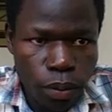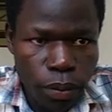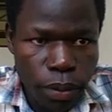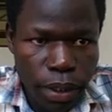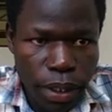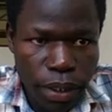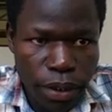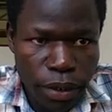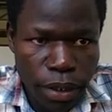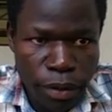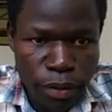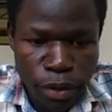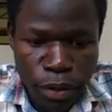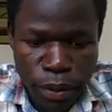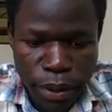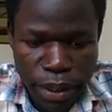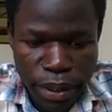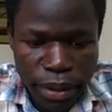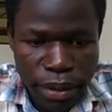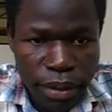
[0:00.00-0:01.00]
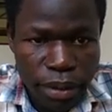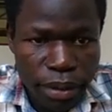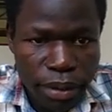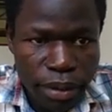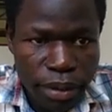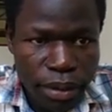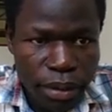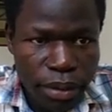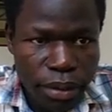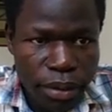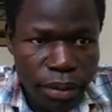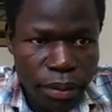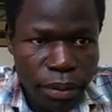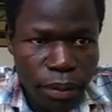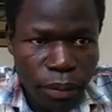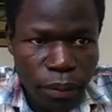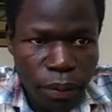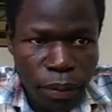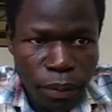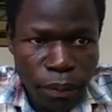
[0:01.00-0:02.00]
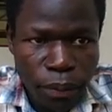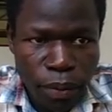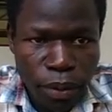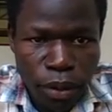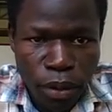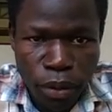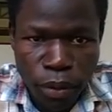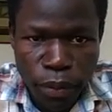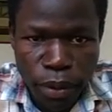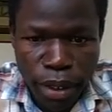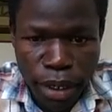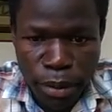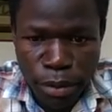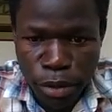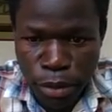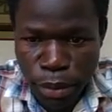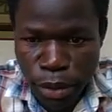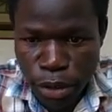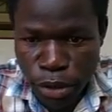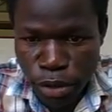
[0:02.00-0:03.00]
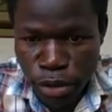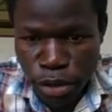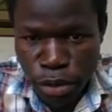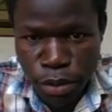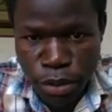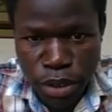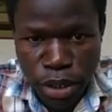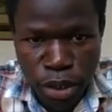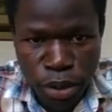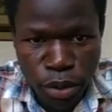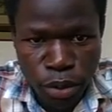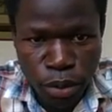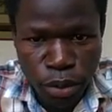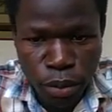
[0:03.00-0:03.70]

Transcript: Hello everyone, welcome to my YouTube channel.